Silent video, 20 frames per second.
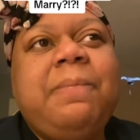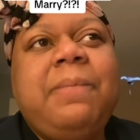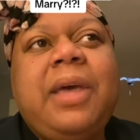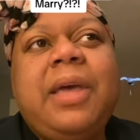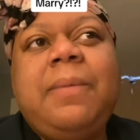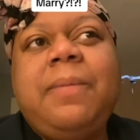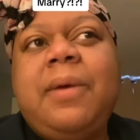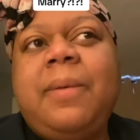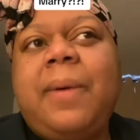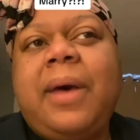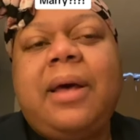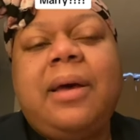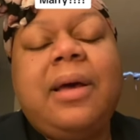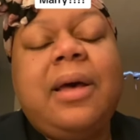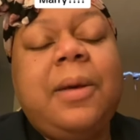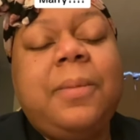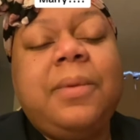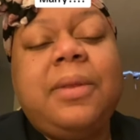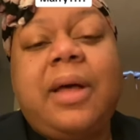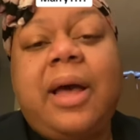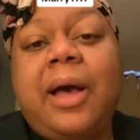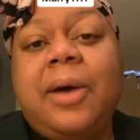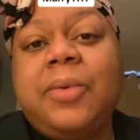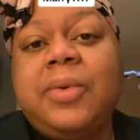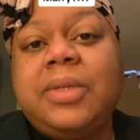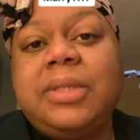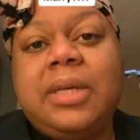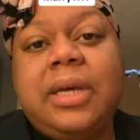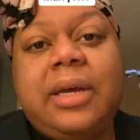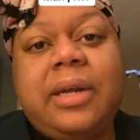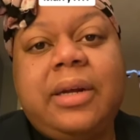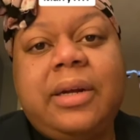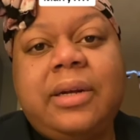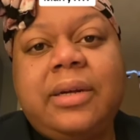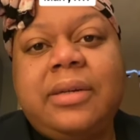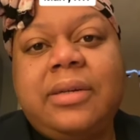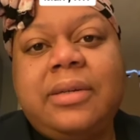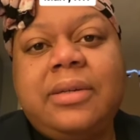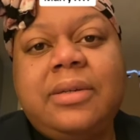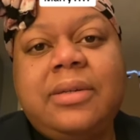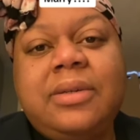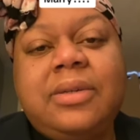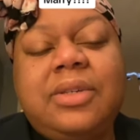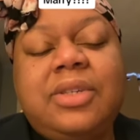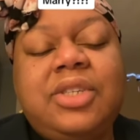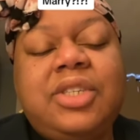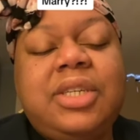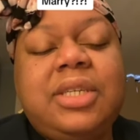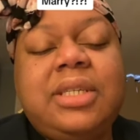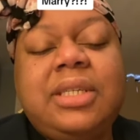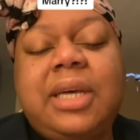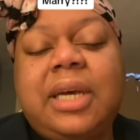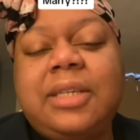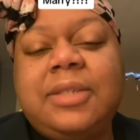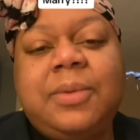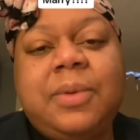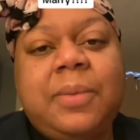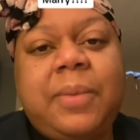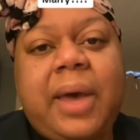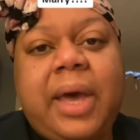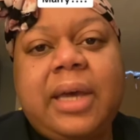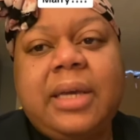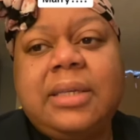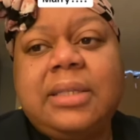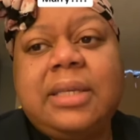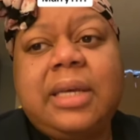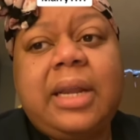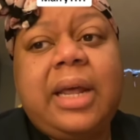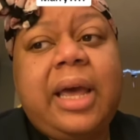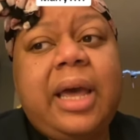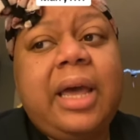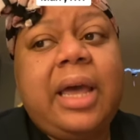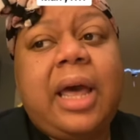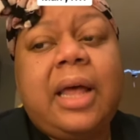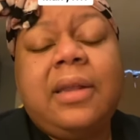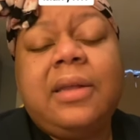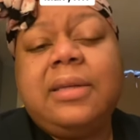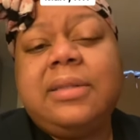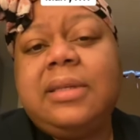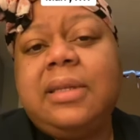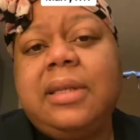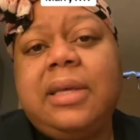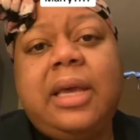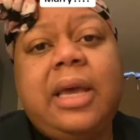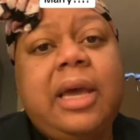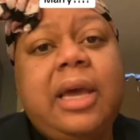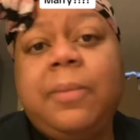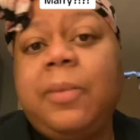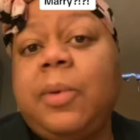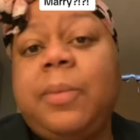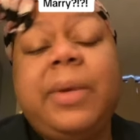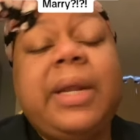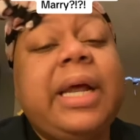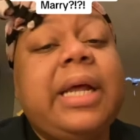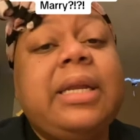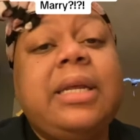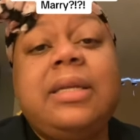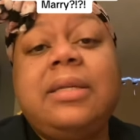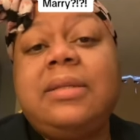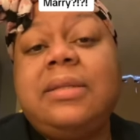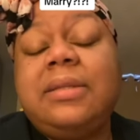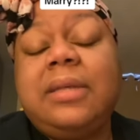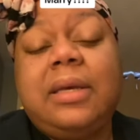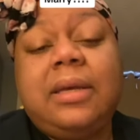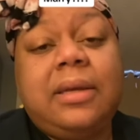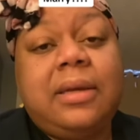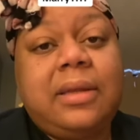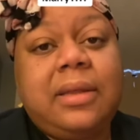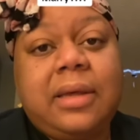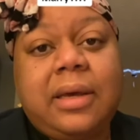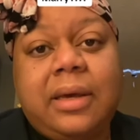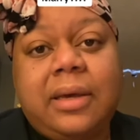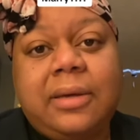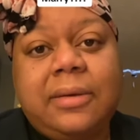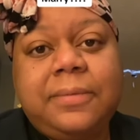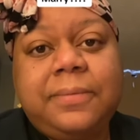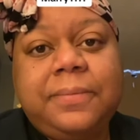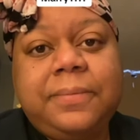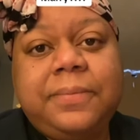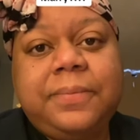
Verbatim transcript: maybe about a couple of hours later, she texted me back and said, hey, I looked at the camera, but I didn't see anything.